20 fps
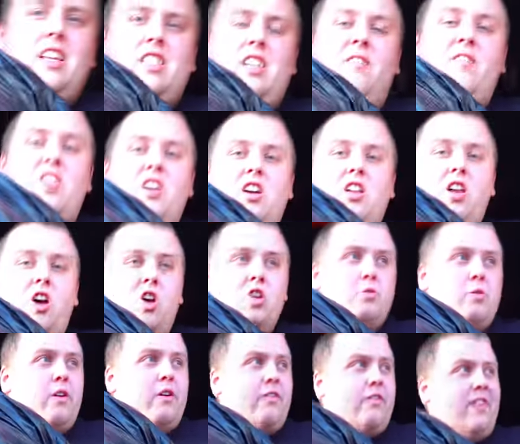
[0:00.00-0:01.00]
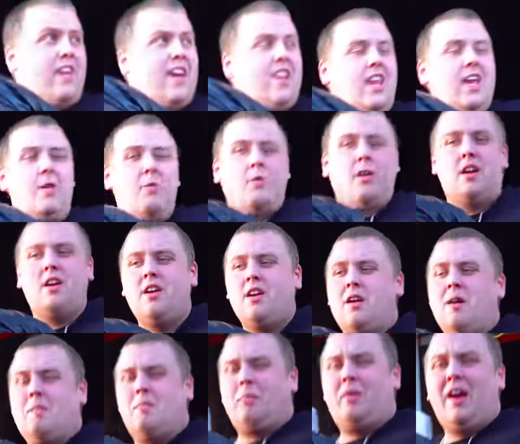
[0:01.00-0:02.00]
some of the clothes we were finding were
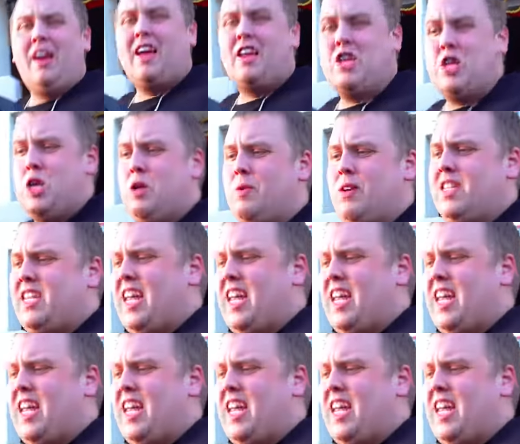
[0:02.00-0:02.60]
brand new with